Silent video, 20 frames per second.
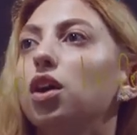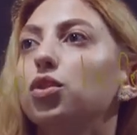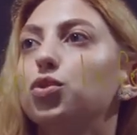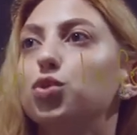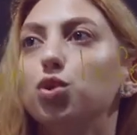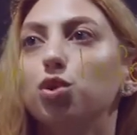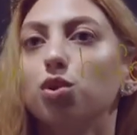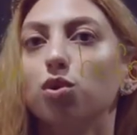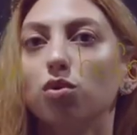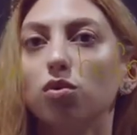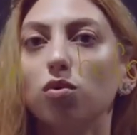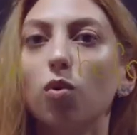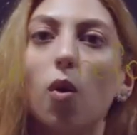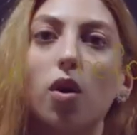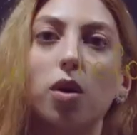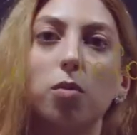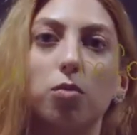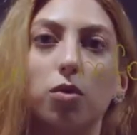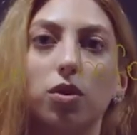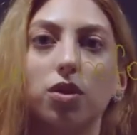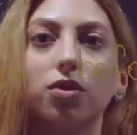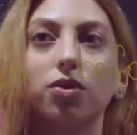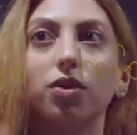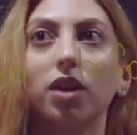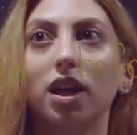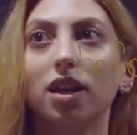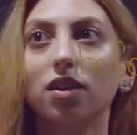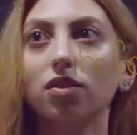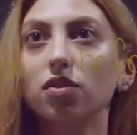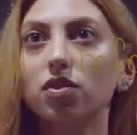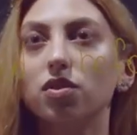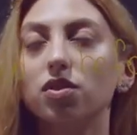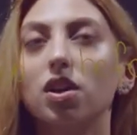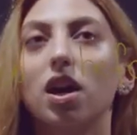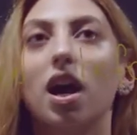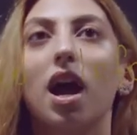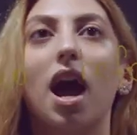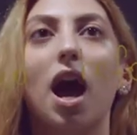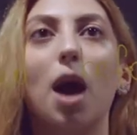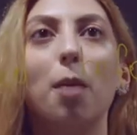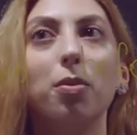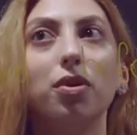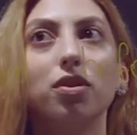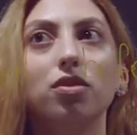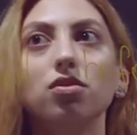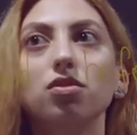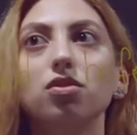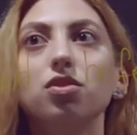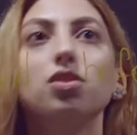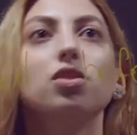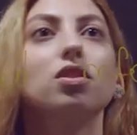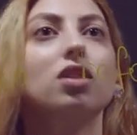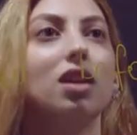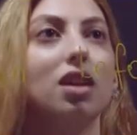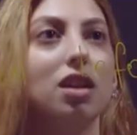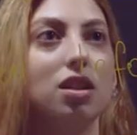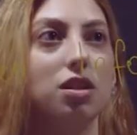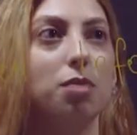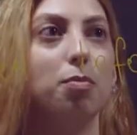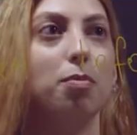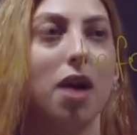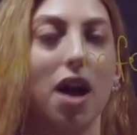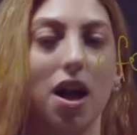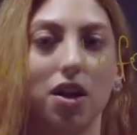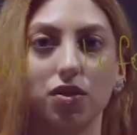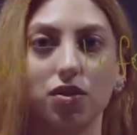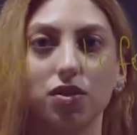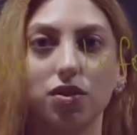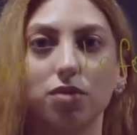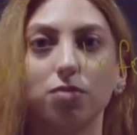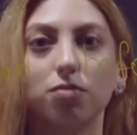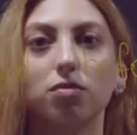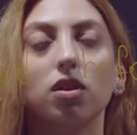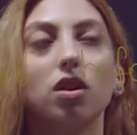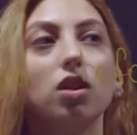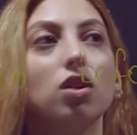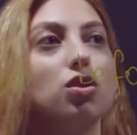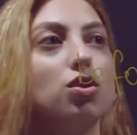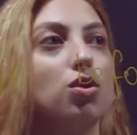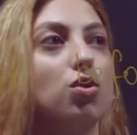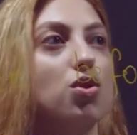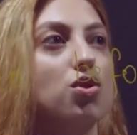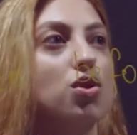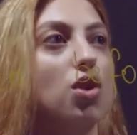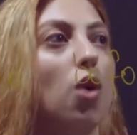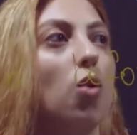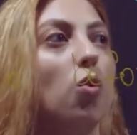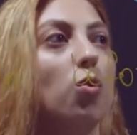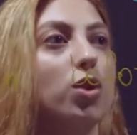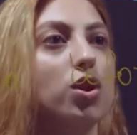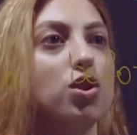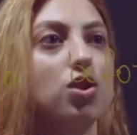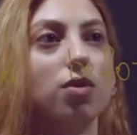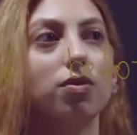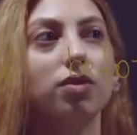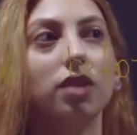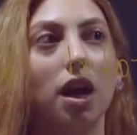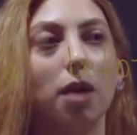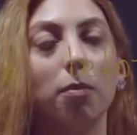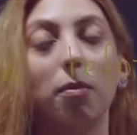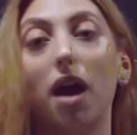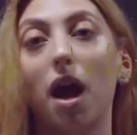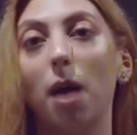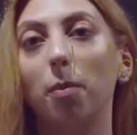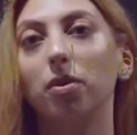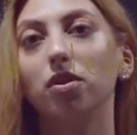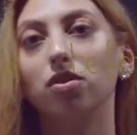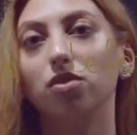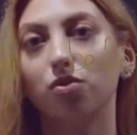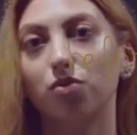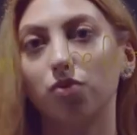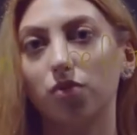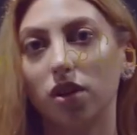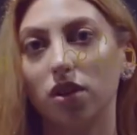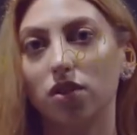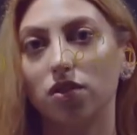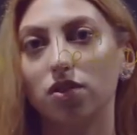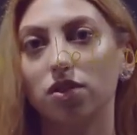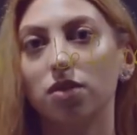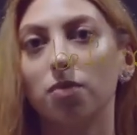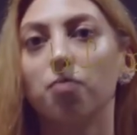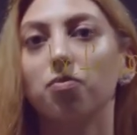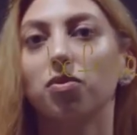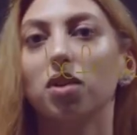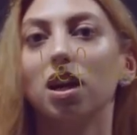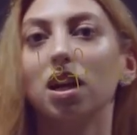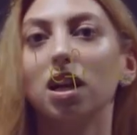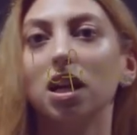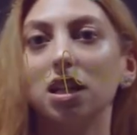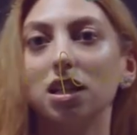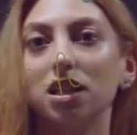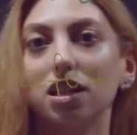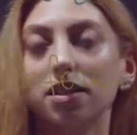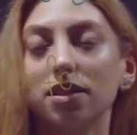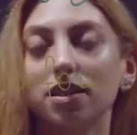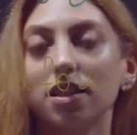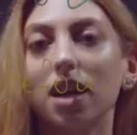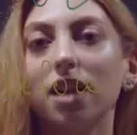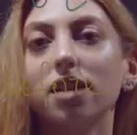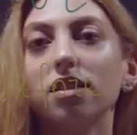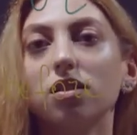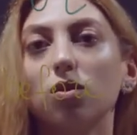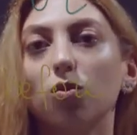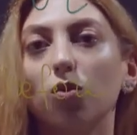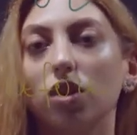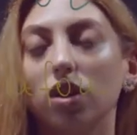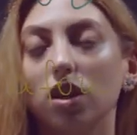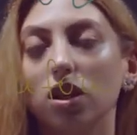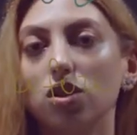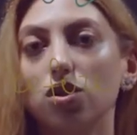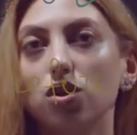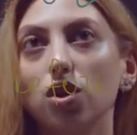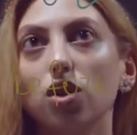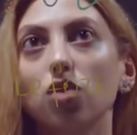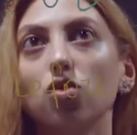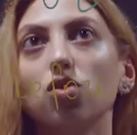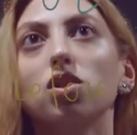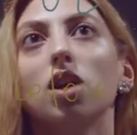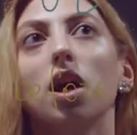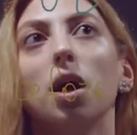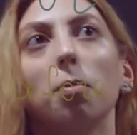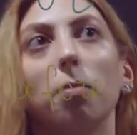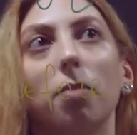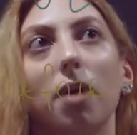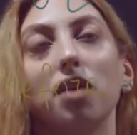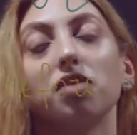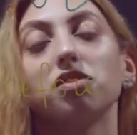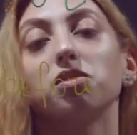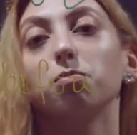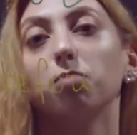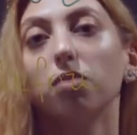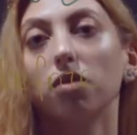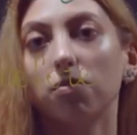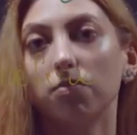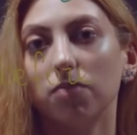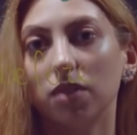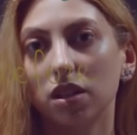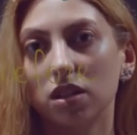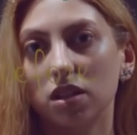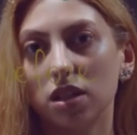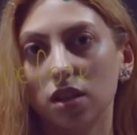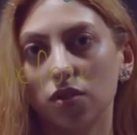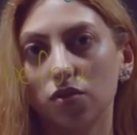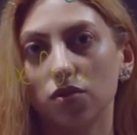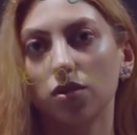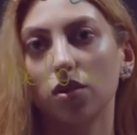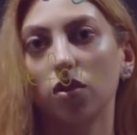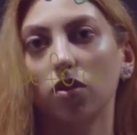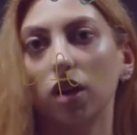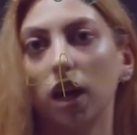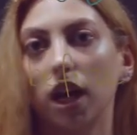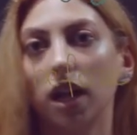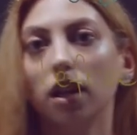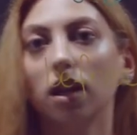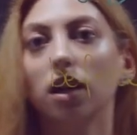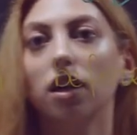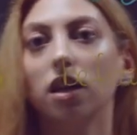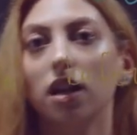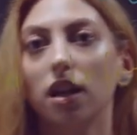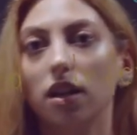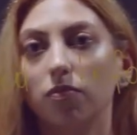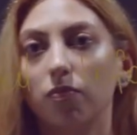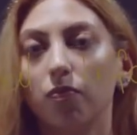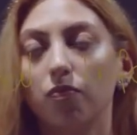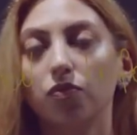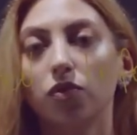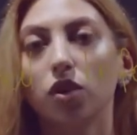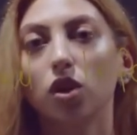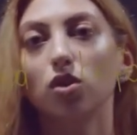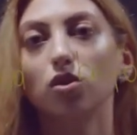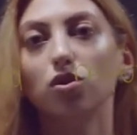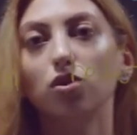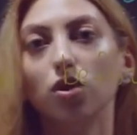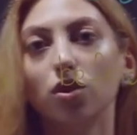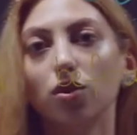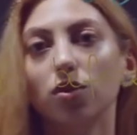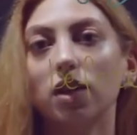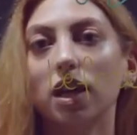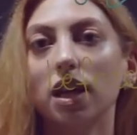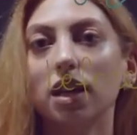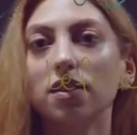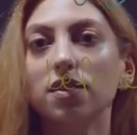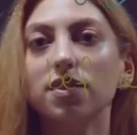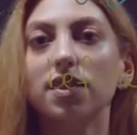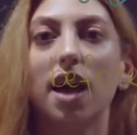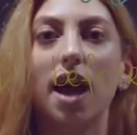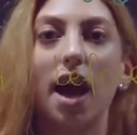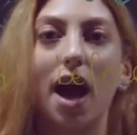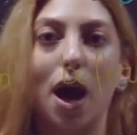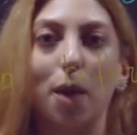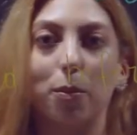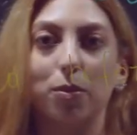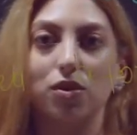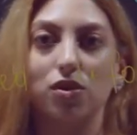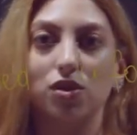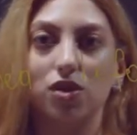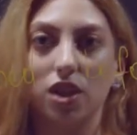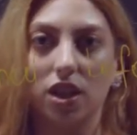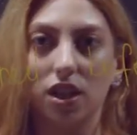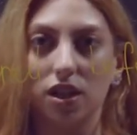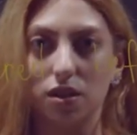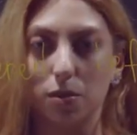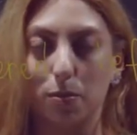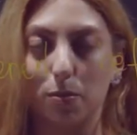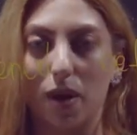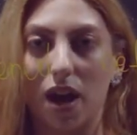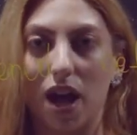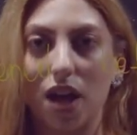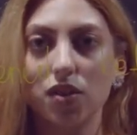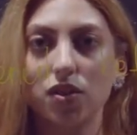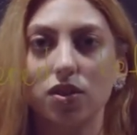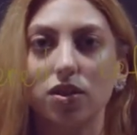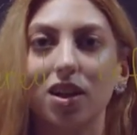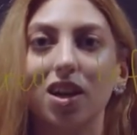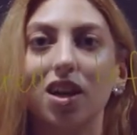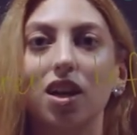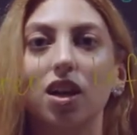two or more things happened in the past to show which of them happened first. In this case, we need to use past perfect tense. Okay, again, two things happened in the past.